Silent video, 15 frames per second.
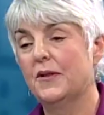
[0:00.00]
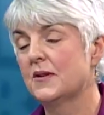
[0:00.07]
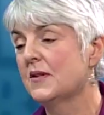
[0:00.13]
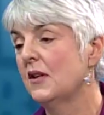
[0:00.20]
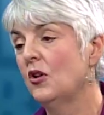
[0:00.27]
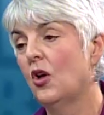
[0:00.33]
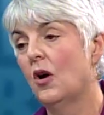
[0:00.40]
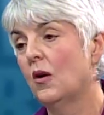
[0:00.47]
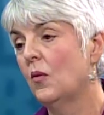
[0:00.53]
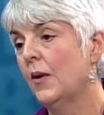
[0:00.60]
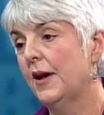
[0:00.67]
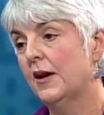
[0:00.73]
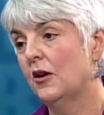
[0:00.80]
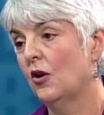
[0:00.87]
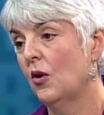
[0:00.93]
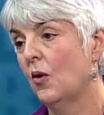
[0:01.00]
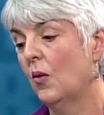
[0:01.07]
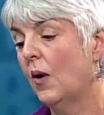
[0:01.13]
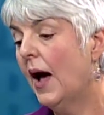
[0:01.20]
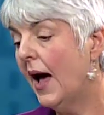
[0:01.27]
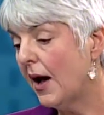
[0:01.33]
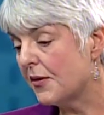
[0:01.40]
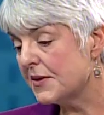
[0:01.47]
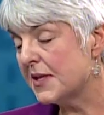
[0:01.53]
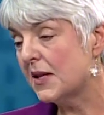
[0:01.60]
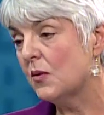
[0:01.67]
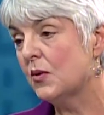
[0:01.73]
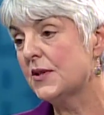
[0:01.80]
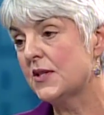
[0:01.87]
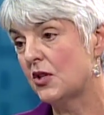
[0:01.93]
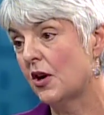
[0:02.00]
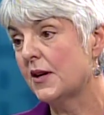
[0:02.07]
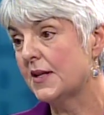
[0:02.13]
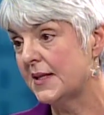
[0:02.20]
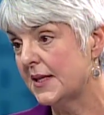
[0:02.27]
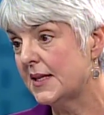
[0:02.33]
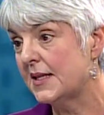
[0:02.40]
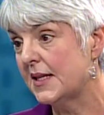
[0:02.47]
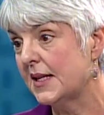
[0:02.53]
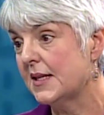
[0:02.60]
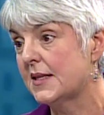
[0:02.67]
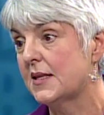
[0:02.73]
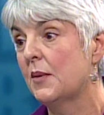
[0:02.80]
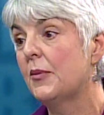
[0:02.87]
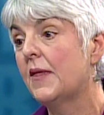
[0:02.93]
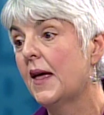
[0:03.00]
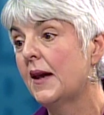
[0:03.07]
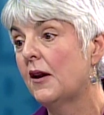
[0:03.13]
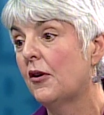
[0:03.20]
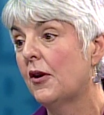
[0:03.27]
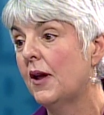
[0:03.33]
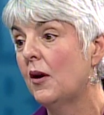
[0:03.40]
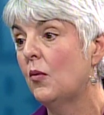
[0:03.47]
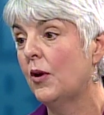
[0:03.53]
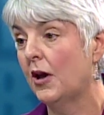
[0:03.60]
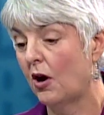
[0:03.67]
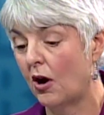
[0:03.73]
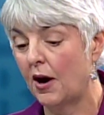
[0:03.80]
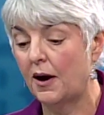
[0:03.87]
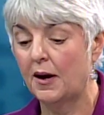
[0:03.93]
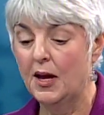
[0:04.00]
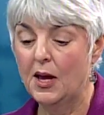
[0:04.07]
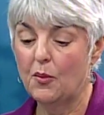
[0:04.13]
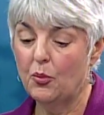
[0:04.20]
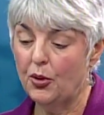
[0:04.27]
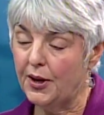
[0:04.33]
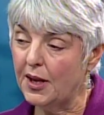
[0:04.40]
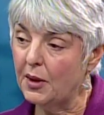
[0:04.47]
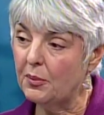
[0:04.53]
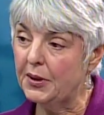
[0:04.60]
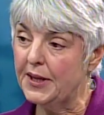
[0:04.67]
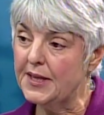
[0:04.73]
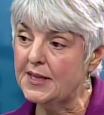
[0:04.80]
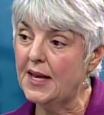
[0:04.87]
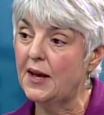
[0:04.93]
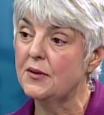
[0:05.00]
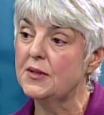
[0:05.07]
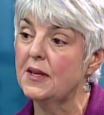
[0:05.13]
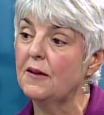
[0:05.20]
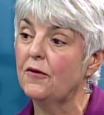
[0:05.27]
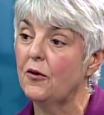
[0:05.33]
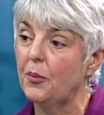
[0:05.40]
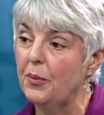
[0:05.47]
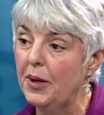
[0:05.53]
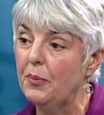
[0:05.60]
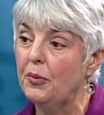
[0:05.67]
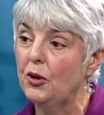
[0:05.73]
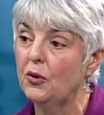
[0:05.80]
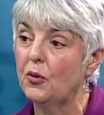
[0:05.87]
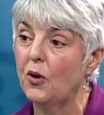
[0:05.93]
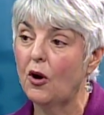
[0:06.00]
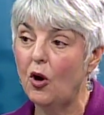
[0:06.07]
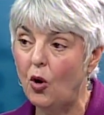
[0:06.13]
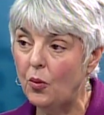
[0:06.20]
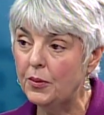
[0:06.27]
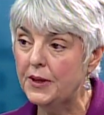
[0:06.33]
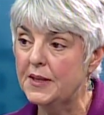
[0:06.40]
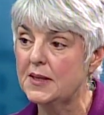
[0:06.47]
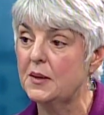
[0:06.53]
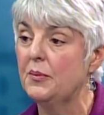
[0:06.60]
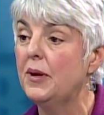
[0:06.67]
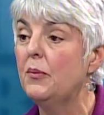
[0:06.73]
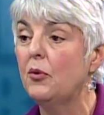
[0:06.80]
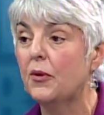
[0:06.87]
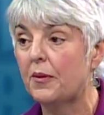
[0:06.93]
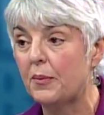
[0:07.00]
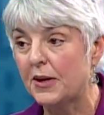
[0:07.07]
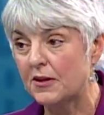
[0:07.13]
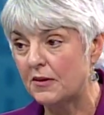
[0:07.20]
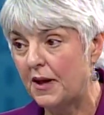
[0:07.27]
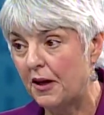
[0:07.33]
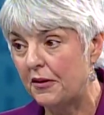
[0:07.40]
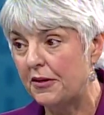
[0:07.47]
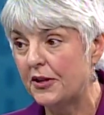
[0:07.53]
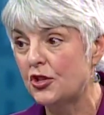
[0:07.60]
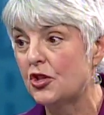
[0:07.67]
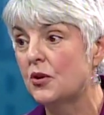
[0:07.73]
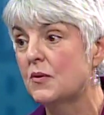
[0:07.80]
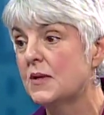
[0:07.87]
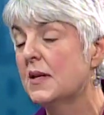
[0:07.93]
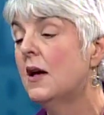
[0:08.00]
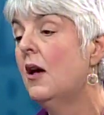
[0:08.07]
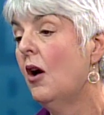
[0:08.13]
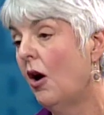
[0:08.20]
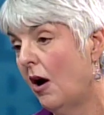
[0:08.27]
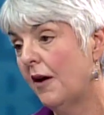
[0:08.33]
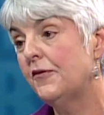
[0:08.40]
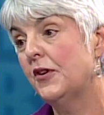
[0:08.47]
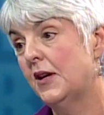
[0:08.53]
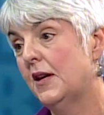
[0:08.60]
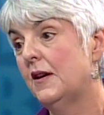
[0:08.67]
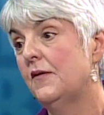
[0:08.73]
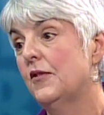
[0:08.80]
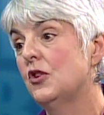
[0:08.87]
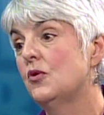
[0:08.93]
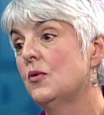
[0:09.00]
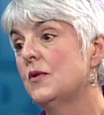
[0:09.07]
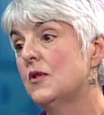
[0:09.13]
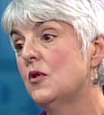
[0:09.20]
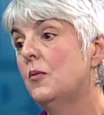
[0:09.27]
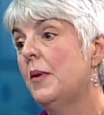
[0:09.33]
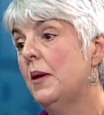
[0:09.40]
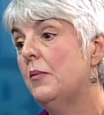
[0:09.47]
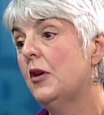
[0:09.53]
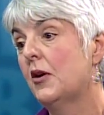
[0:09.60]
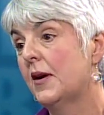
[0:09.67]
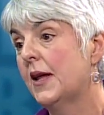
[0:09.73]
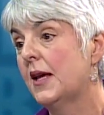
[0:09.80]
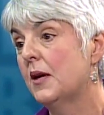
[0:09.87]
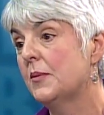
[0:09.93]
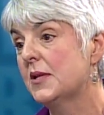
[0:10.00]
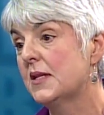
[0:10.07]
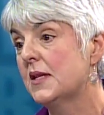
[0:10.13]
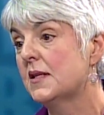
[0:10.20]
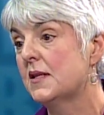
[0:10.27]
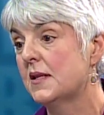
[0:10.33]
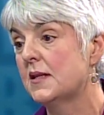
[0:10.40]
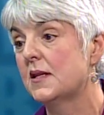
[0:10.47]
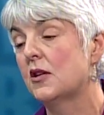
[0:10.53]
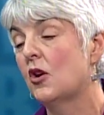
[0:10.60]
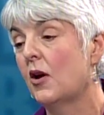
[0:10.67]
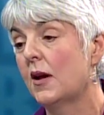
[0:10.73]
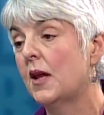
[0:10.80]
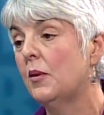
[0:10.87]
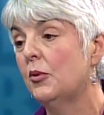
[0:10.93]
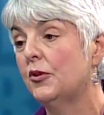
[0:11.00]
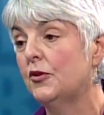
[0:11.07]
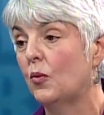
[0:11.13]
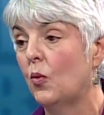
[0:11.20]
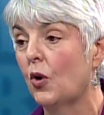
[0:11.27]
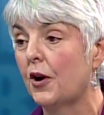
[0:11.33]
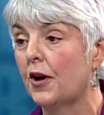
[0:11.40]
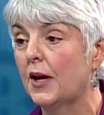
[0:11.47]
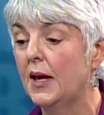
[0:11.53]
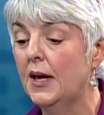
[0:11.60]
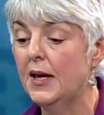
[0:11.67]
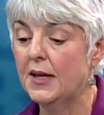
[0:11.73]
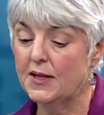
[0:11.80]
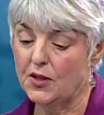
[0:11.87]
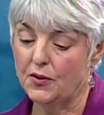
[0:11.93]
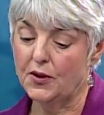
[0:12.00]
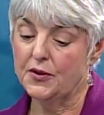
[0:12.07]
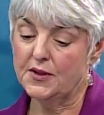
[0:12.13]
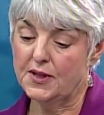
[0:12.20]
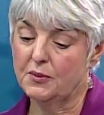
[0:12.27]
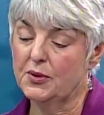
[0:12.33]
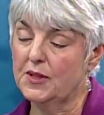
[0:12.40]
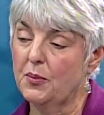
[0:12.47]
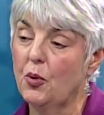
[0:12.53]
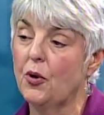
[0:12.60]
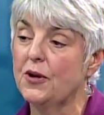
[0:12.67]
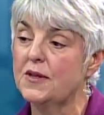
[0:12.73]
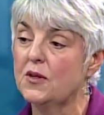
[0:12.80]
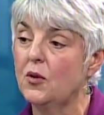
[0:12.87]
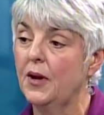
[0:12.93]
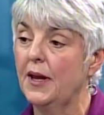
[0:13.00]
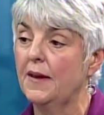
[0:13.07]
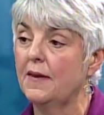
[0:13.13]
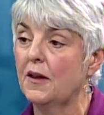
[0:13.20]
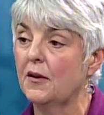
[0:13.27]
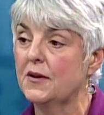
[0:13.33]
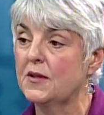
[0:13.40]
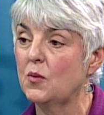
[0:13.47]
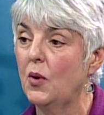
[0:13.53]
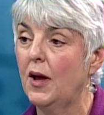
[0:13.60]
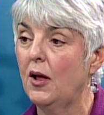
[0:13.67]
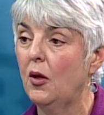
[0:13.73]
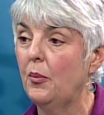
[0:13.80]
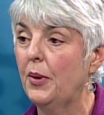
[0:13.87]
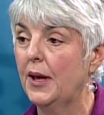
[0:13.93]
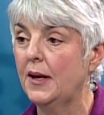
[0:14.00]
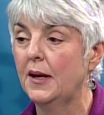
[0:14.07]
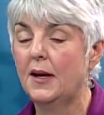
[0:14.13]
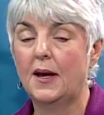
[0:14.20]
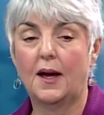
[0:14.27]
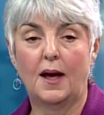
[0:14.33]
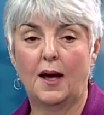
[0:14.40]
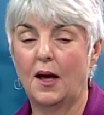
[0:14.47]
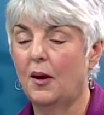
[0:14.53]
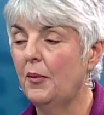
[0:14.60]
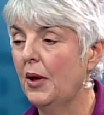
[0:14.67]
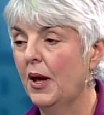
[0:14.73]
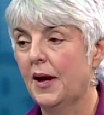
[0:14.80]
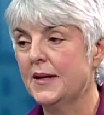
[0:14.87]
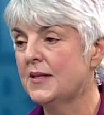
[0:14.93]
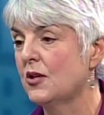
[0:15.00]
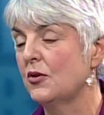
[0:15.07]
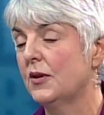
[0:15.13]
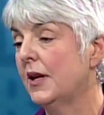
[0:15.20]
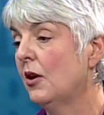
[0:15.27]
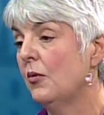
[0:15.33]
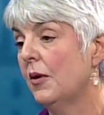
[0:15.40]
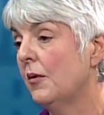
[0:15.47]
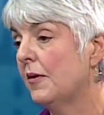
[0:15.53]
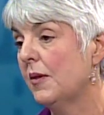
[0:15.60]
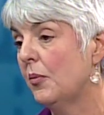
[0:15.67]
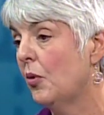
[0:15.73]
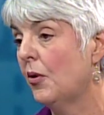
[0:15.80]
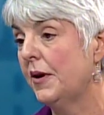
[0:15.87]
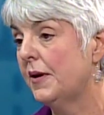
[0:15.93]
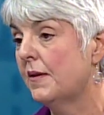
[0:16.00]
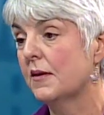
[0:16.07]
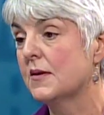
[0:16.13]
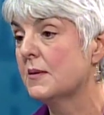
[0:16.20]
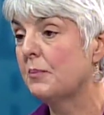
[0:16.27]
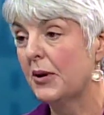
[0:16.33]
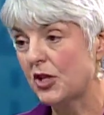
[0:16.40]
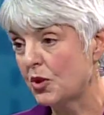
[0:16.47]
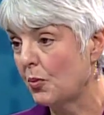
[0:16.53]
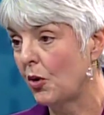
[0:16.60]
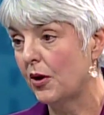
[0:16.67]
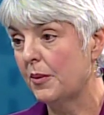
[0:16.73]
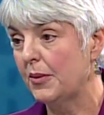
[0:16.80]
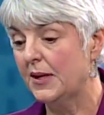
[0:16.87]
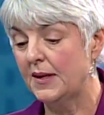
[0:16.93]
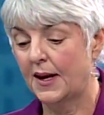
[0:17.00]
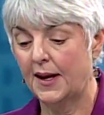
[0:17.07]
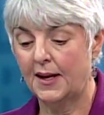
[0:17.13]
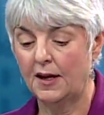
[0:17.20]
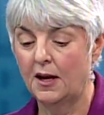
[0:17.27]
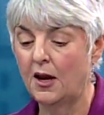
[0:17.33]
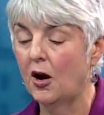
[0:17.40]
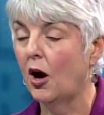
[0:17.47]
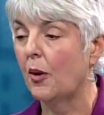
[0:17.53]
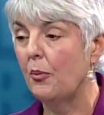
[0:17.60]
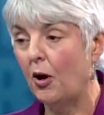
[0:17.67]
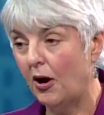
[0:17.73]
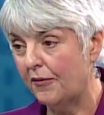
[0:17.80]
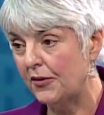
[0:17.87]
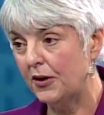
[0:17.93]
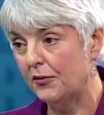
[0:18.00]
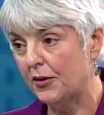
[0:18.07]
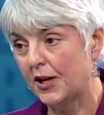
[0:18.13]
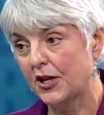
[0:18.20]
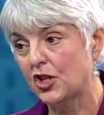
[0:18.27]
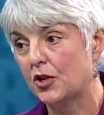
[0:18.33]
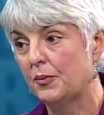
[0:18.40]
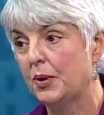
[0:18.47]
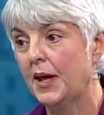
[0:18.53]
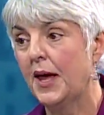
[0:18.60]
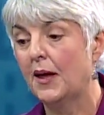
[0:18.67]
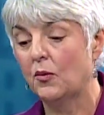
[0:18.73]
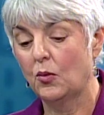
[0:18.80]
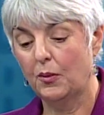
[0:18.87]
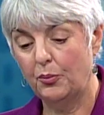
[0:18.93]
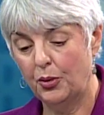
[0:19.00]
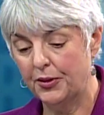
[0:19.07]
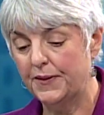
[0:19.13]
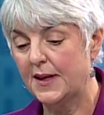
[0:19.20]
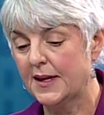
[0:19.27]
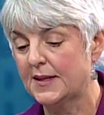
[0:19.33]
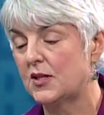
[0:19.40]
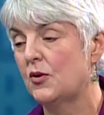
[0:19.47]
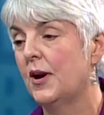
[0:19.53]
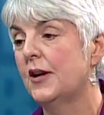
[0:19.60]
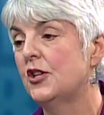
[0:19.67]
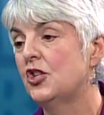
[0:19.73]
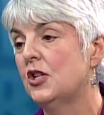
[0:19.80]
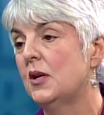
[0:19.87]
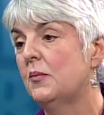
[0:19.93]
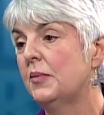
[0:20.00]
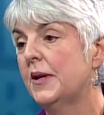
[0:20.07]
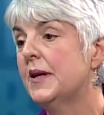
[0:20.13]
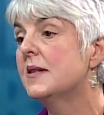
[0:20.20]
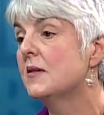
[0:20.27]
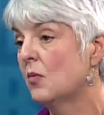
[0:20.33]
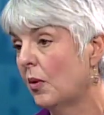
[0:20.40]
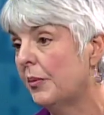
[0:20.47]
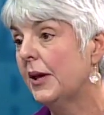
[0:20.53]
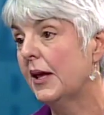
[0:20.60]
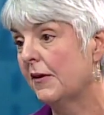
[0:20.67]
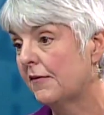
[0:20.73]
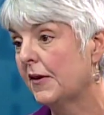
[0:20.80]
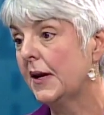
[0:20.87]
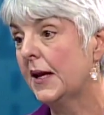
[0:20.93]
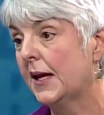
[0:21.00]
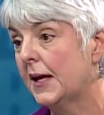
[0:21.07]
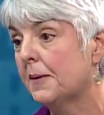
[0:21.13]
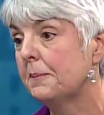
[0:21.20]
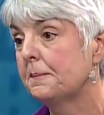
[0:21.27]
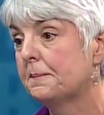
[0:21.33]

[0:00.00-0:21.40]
there's a long way to go. Housing will start assisting in some of that area. We are putting in place housing for people who are homeless and people with mental health issues, often individuals who may be on income assistance and not able to work. So there's some supports going in there as well, but I certainly agree with the point. There's much more to be done. Our poverty reduction plan will put that strategy in place, and we'll begin funding it.